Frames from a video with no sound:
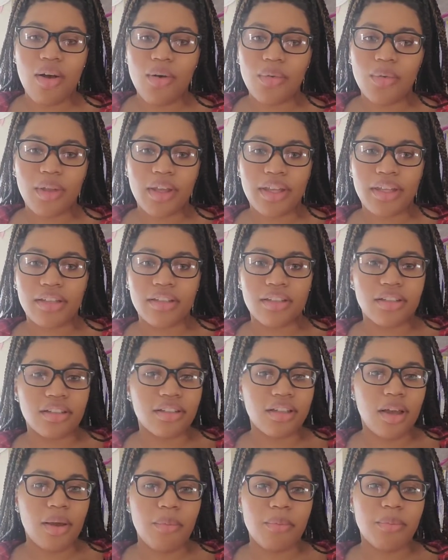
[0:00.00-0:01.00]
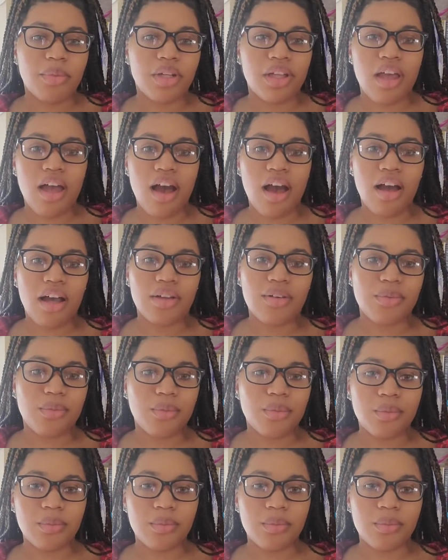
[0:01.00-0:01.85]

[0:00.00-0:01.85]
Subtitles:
Like, but I